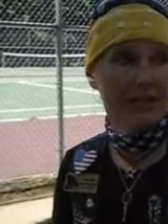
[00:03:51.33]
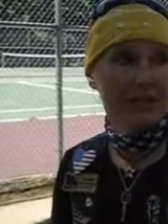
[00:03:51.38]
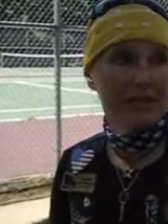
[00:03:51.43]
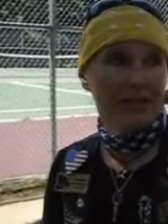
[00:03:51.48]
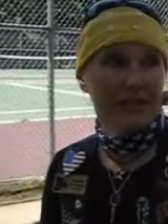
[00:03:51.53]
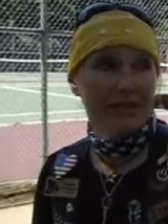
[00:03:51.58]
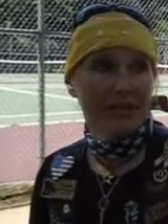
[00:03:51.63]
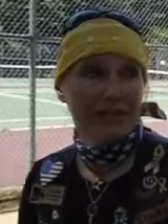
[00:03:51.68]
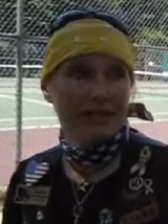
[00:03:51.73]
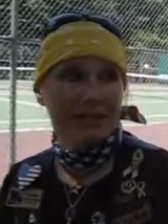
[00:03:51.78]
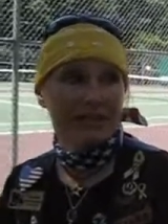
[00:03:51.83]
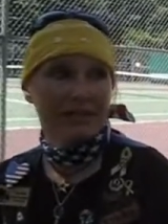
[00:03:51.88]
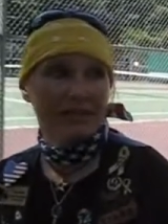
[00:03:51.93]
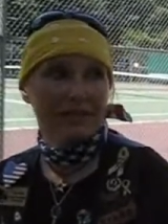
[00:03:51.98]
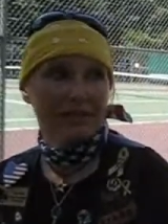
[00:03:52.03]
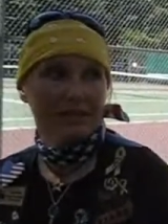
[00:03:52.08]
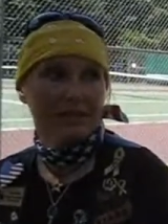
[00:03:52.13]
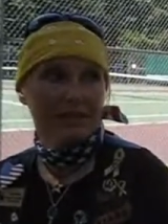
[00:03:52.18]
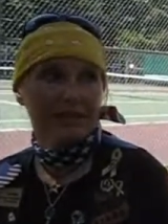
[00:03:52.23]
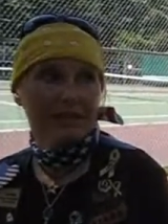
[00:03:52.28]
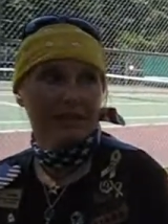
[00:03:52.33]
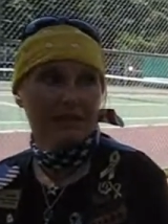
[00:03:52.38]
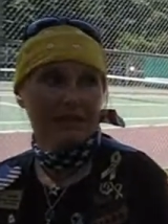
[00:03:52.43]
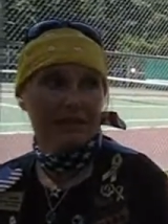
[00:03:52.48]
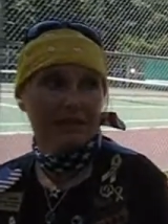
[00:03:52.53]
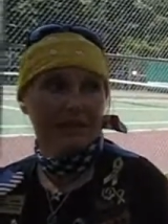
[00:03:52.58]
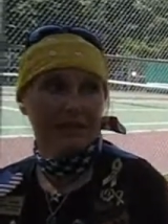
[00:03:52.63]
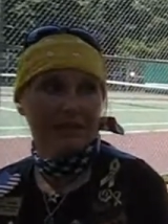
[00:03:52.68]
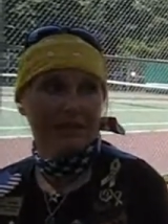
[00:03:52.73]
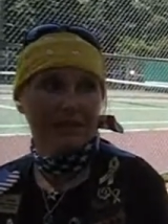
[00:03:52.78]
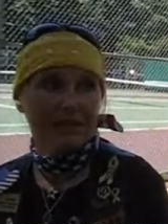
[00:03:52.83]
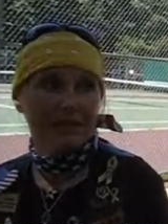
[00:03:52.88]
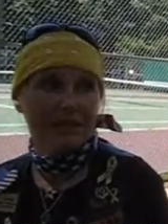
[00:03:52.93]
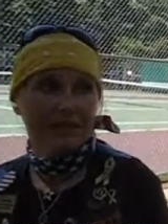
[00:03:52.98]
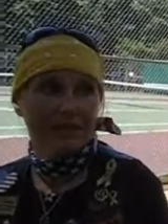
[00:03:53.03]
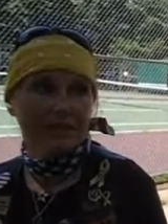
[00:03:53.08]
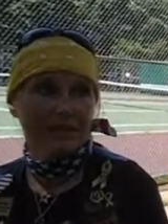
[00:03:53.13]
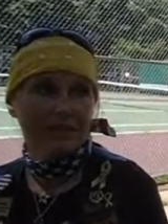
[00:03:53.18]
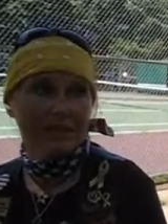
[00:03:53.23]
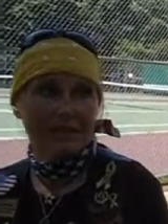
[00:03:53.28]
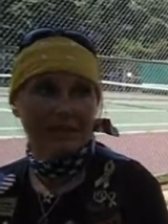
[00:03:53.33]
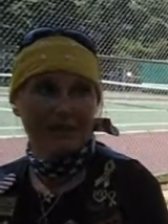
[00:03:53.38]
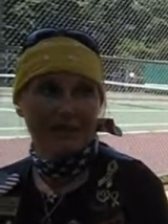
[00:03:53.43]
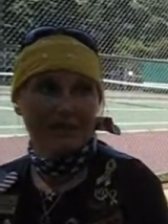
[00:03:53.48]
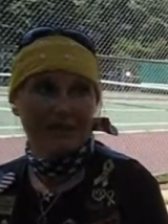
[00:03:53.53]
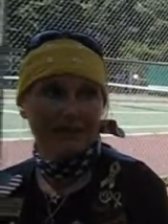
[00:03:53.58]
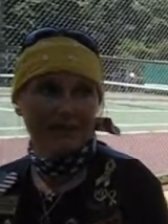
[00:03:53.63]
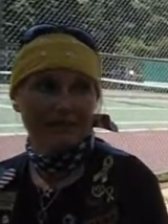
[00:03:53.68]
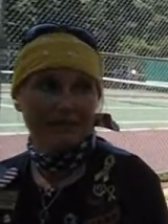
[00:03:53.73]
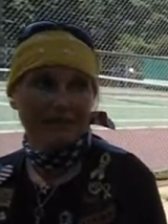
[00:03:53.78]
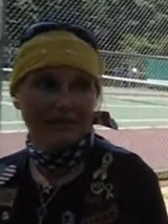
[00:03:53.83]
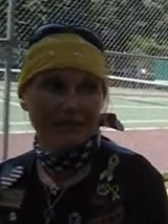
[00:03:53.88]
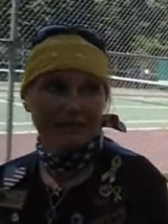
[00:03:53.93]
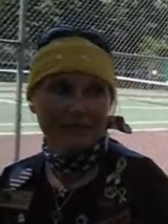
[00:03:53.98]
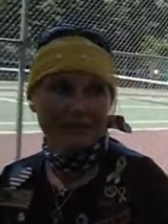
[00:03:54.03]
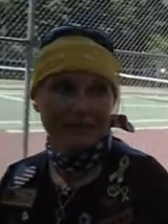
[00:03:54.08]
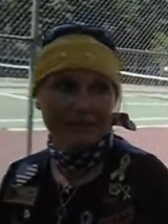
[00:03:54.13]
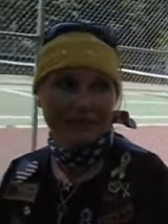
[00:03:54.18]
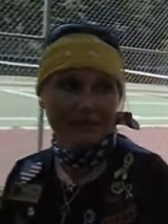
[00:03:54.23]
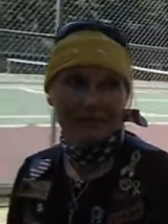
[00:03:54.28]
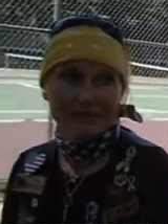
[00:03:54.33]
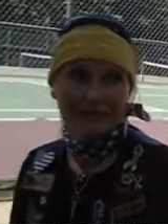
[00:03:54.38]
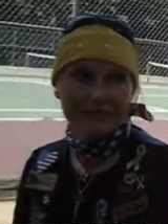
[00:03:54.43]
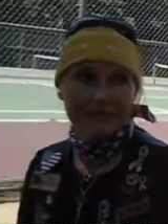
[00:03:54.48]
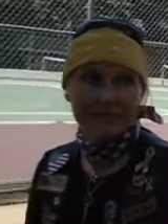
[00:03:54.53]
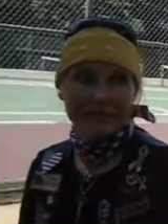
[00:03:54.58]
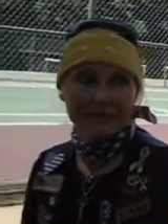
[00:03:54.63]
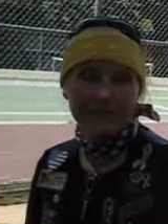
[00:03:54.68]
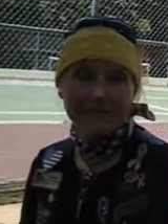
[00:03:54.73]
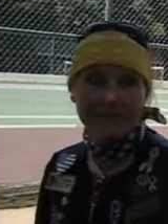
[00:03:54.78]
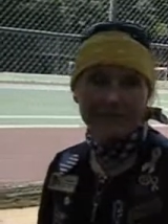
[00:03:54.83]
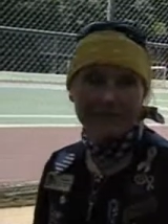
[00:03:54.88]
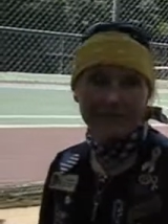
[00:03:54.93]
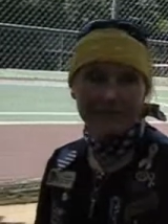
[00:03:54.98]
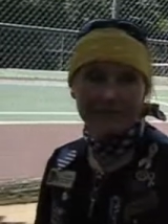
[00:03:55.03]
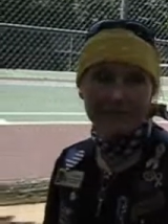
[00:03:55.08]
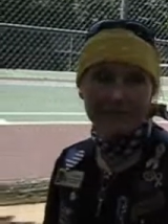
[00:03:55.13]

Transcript: Well, that's so commendable. Have you seen a lot of support